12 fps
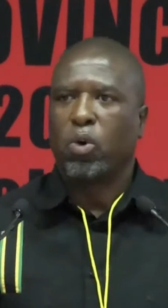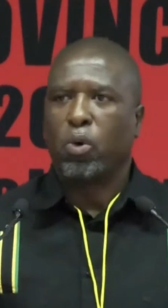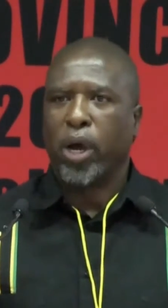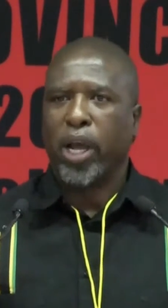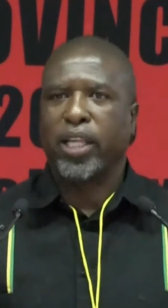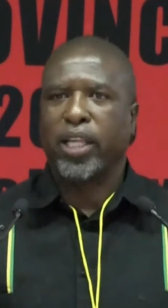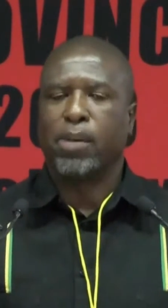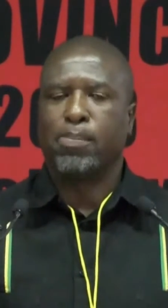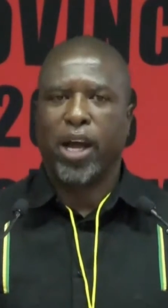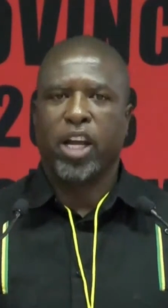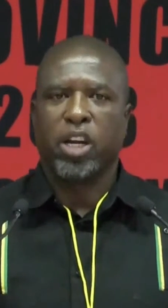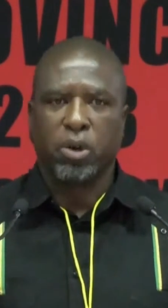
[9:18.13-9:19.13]
where the
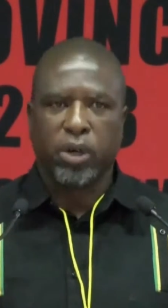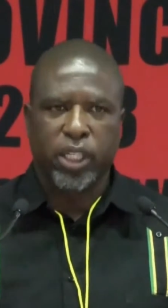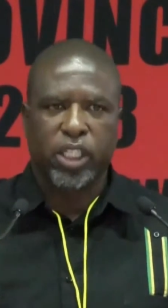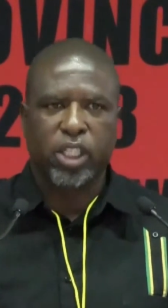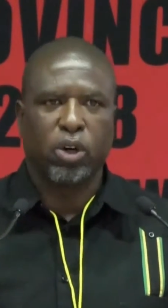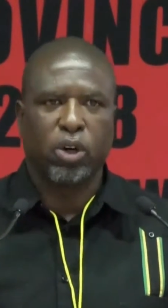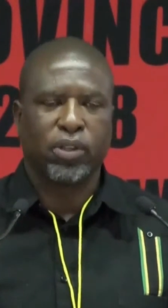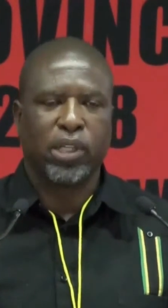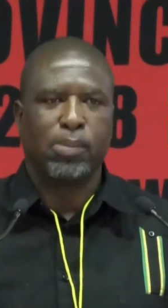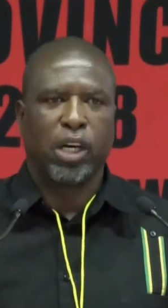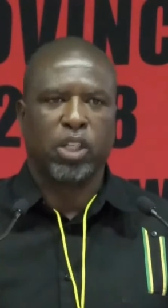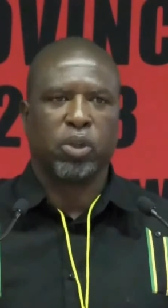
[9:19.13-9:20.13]
minority of
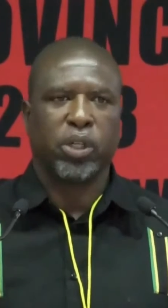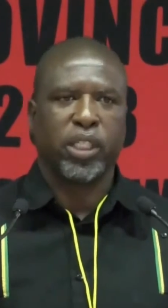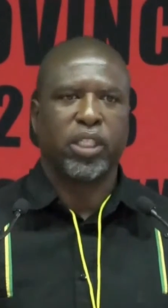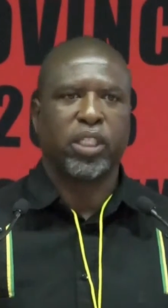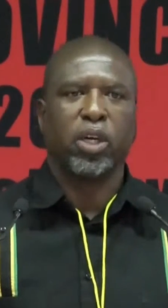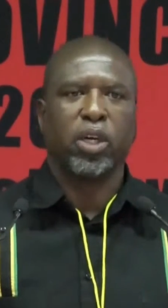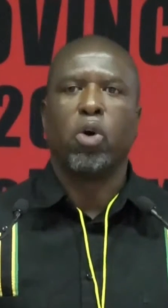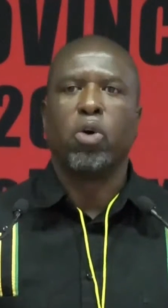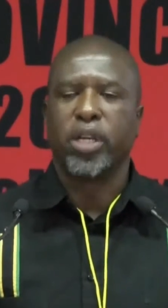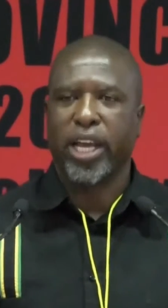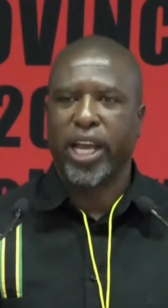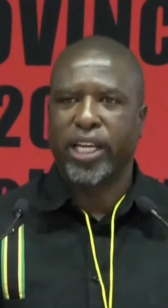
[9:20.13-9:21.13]
the majority
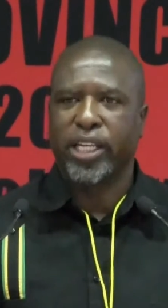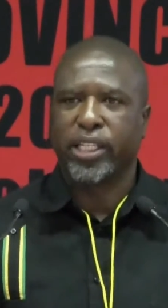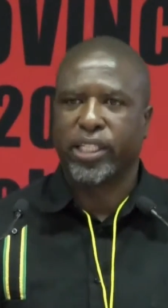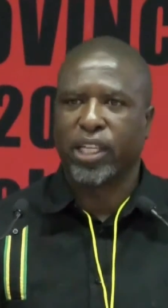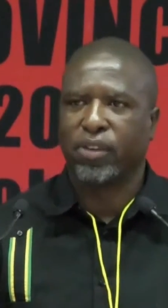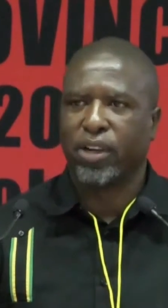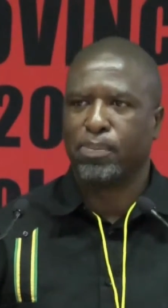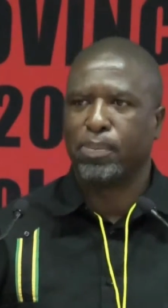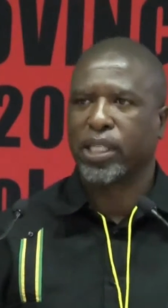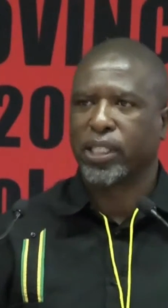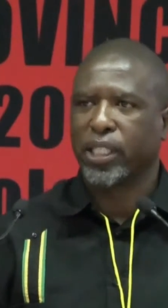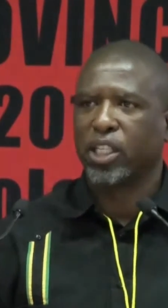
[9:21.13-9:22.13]
own
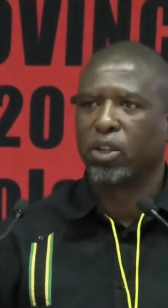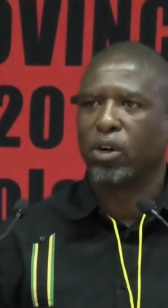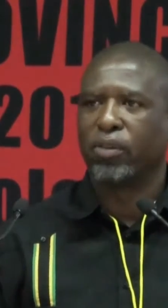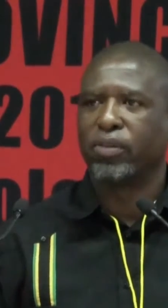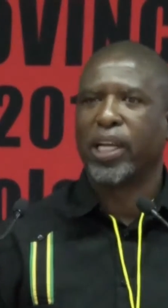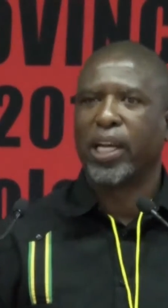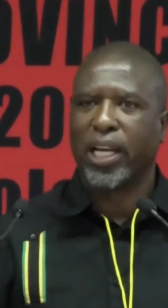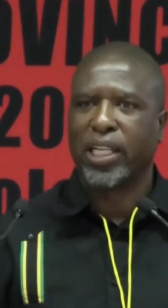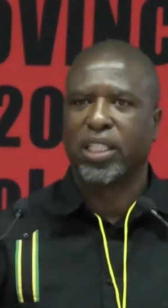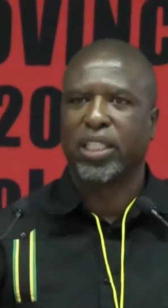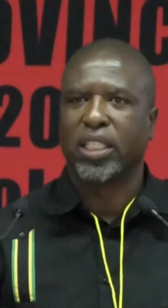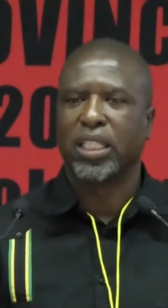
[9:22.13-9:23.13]
87% of the
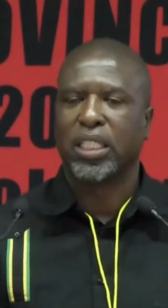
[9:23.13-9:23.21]
land,